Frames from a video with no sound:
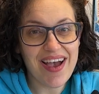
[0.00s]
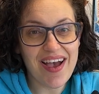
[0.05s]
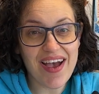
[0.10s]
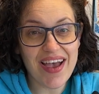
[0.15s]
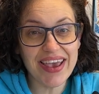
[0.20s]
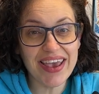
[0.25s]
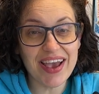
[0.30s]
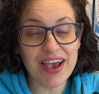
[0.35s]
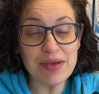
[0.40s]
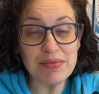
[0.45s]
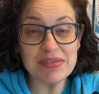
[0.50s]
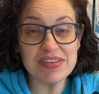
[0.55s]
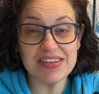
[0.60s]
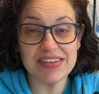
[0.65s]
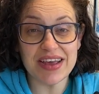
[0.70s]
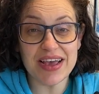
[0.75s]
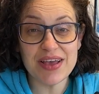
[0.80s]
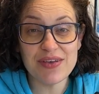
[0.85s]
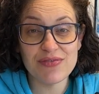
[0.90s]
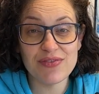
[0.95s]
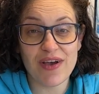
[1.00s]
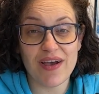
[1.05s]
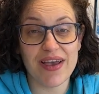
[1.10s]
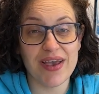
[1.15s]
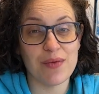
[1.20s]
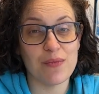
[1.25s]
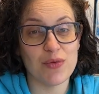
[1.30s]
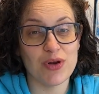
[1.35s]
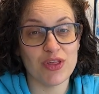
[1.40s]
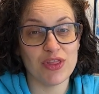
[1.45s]
Hi, I'm Steph. I
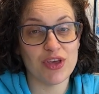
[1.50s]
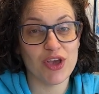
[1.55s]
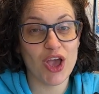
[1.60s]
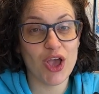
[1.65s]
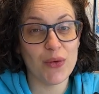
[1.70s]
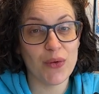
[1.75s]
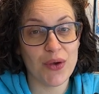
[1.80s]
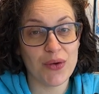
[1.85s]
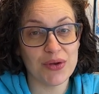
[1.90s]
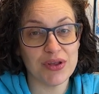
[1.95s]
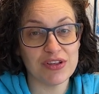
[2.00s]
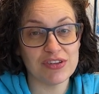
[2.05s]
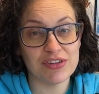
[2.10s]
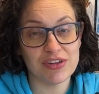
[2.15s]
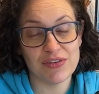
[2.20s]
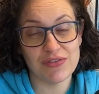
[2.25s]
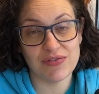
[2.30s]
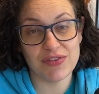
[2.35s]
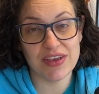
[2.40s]
am one of the co owners of